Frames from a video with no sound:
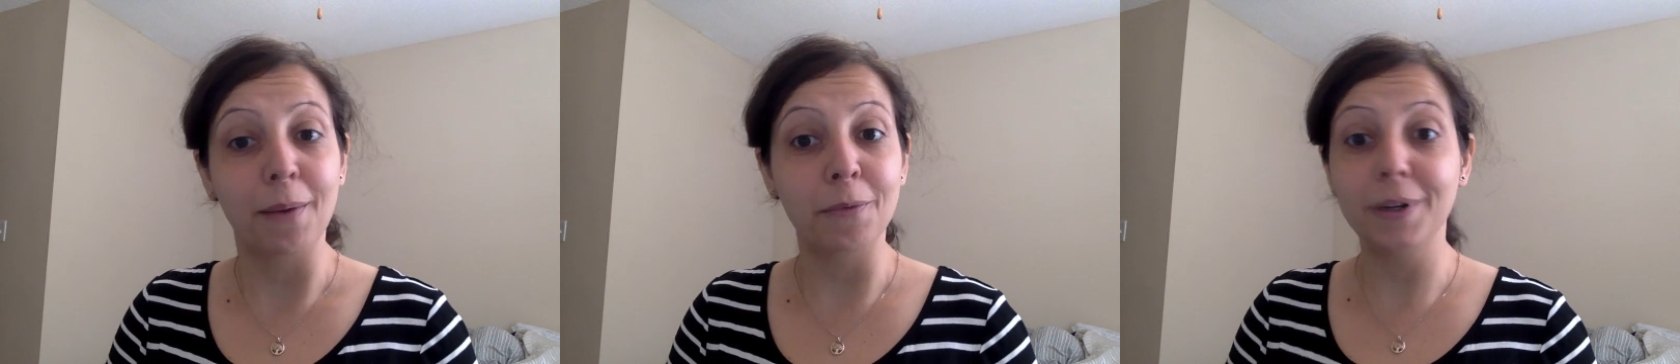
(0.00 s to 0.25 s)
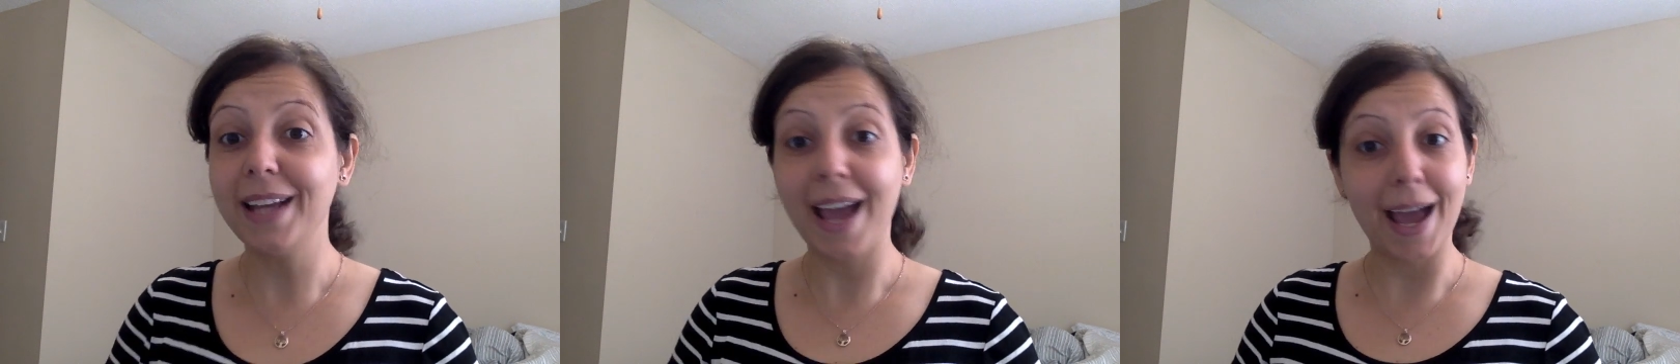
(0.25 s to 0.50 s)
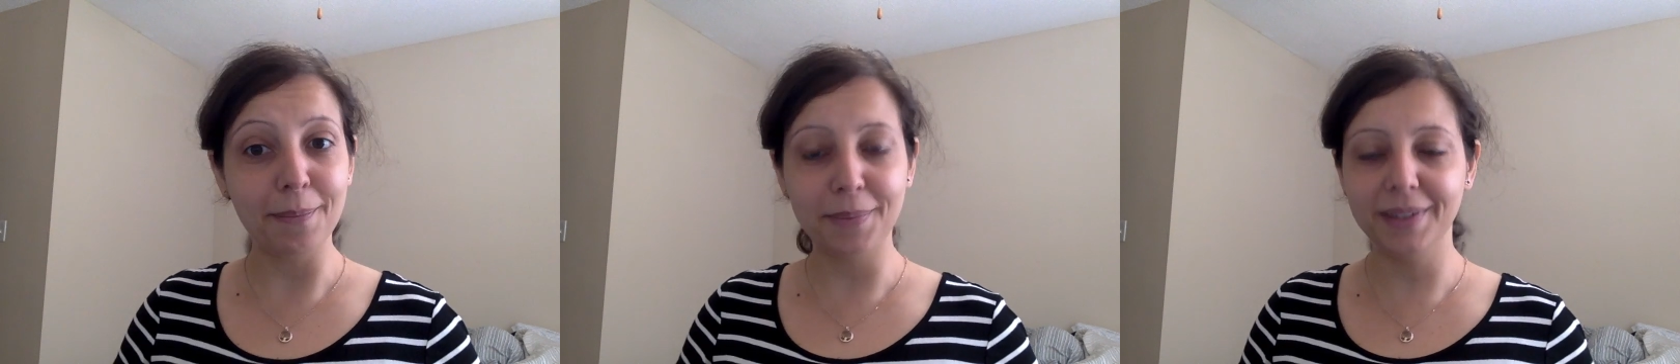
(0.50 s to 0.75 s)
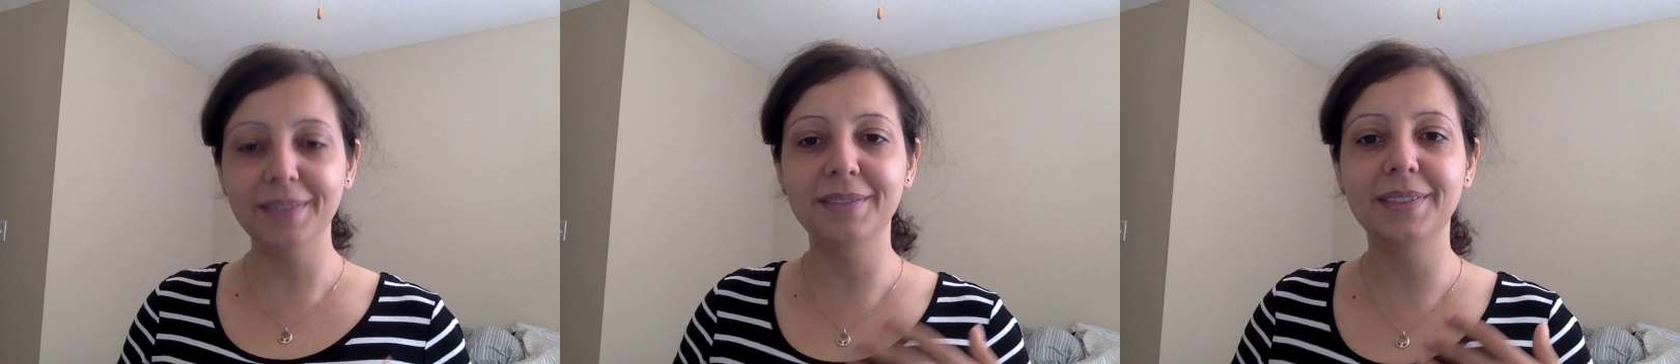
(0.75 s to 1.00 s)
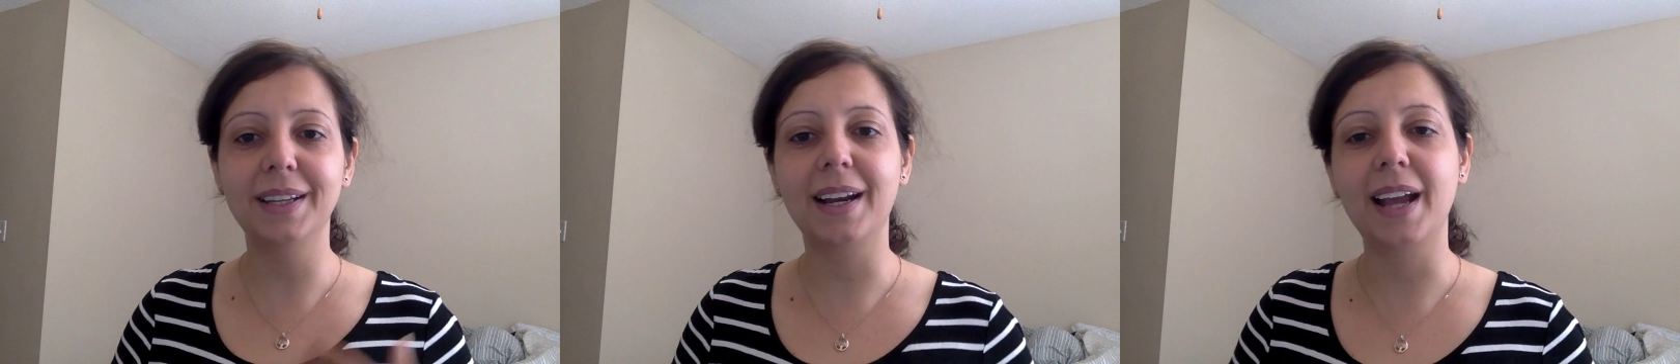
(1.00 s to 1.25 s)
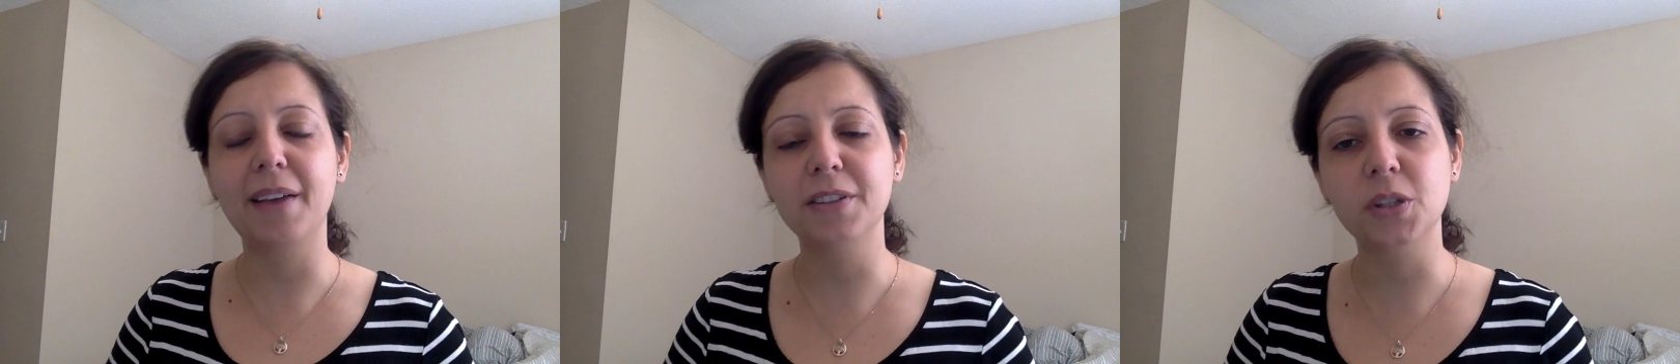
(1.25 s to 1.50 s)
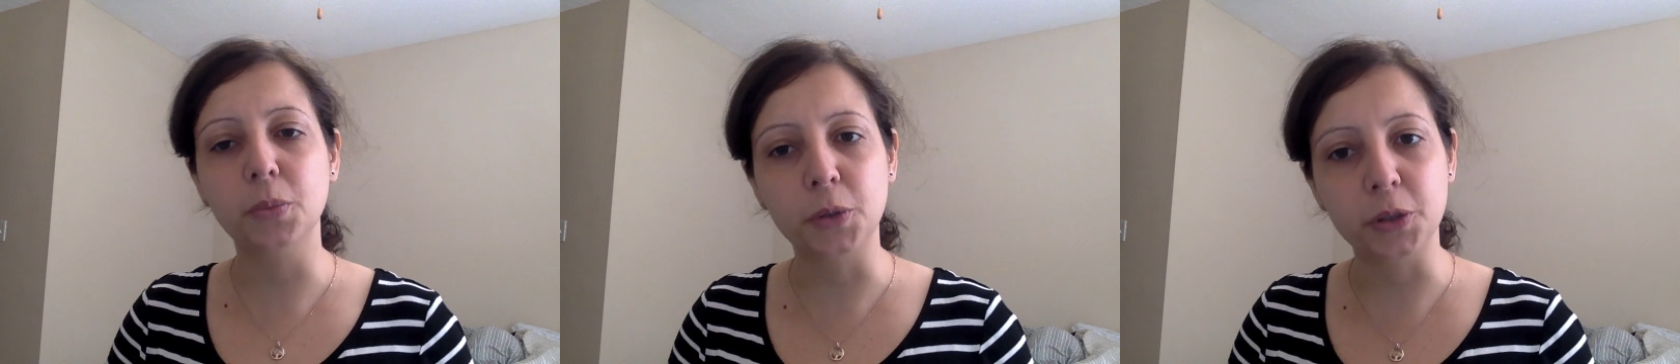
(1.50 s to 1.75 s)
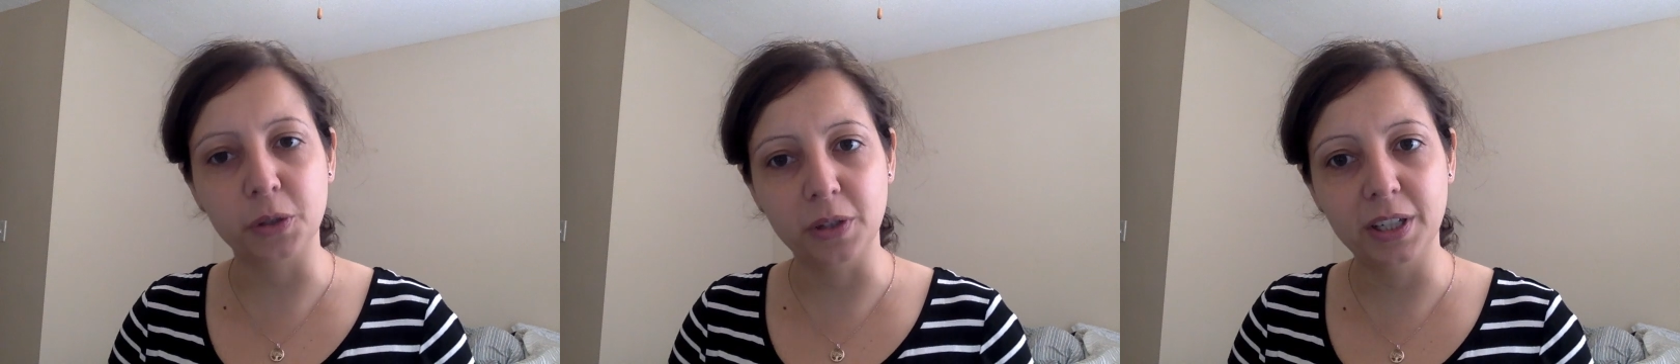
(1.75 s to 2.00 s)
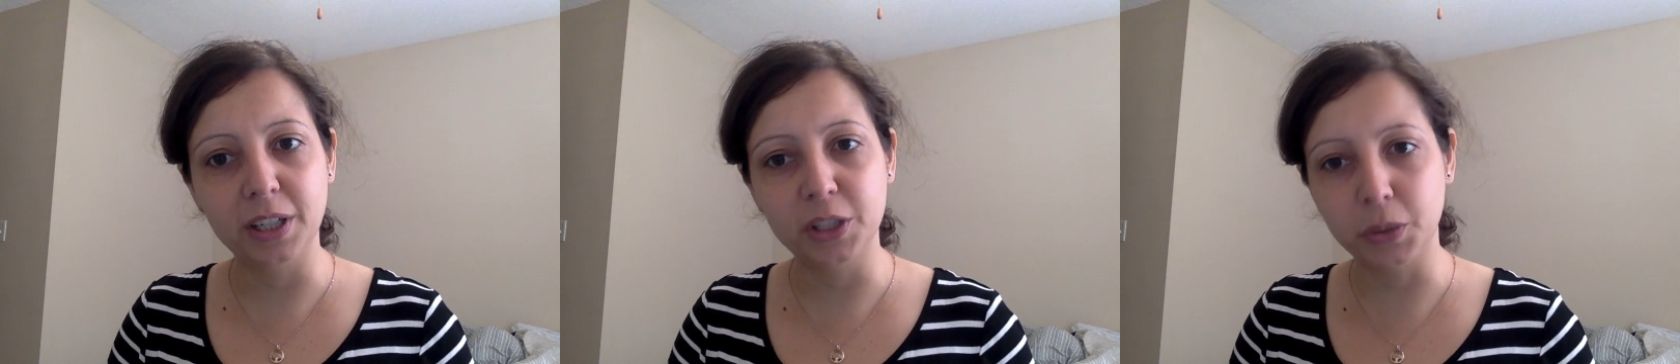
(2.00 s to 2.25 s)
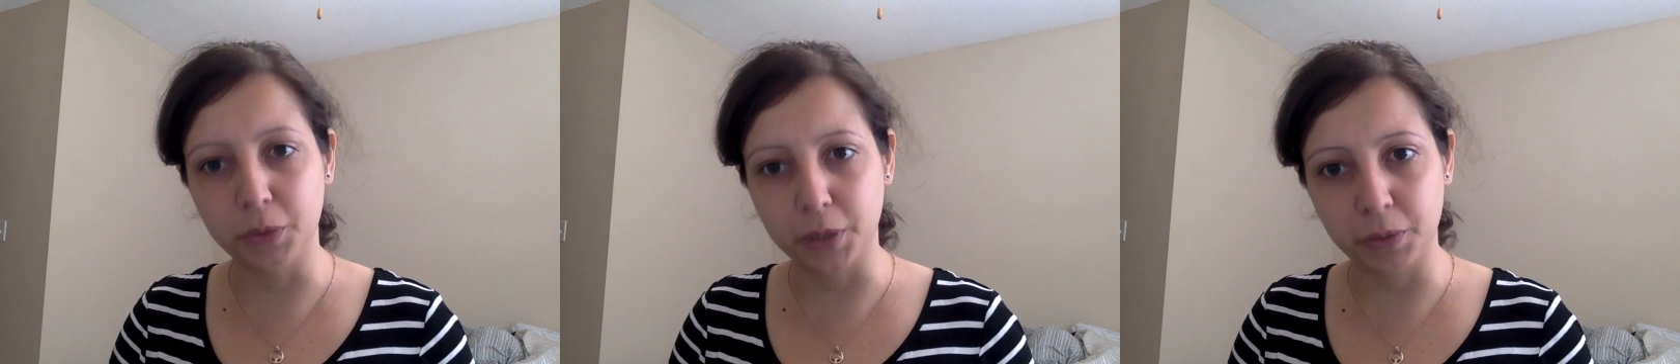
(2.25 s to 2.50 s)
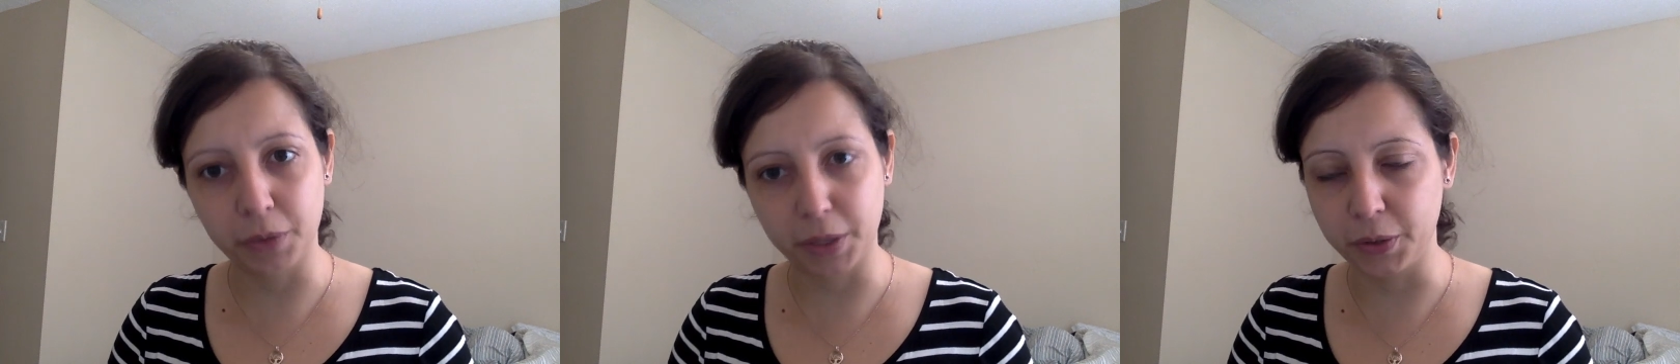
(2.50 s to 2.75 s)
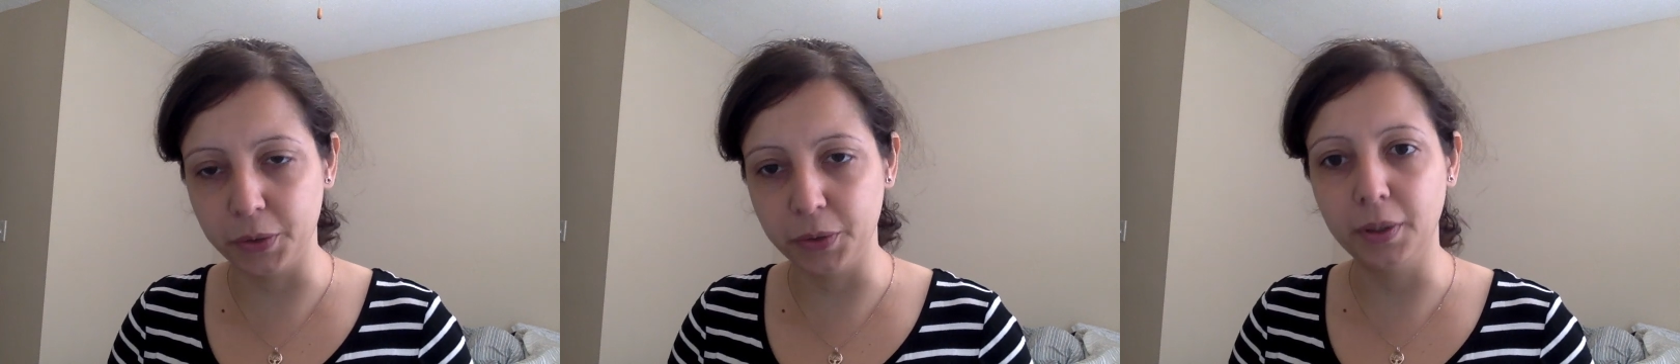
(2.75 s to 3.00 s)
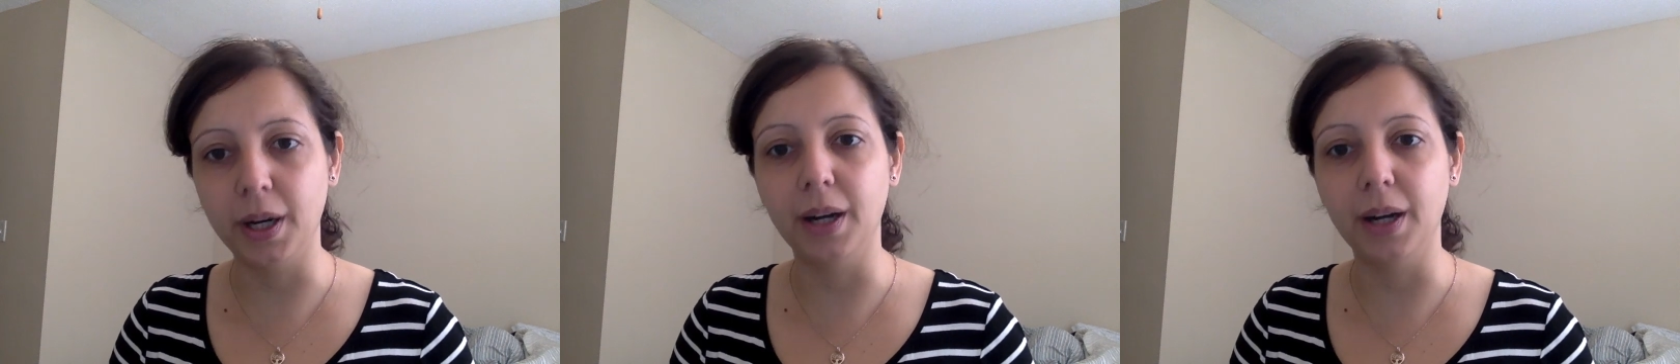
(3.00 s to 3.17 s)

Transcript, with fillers: I'm really happy that I have this opportunity to work with you.